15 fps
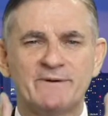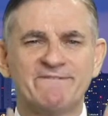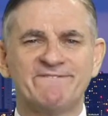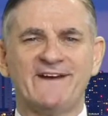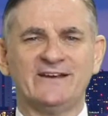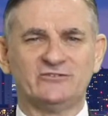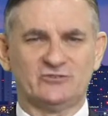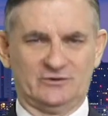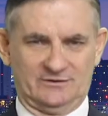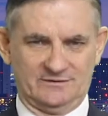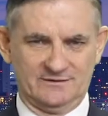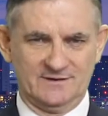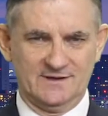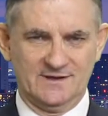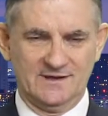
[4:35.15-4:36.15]
perfection
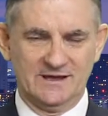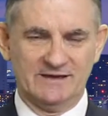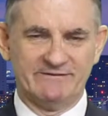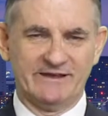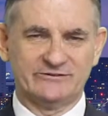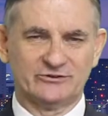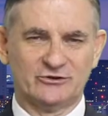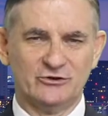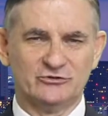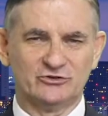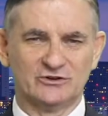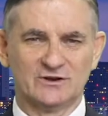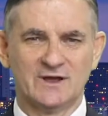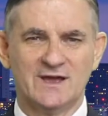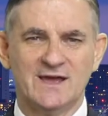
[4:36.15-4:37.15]
of
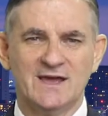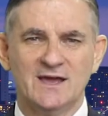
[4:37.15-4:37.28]
execution.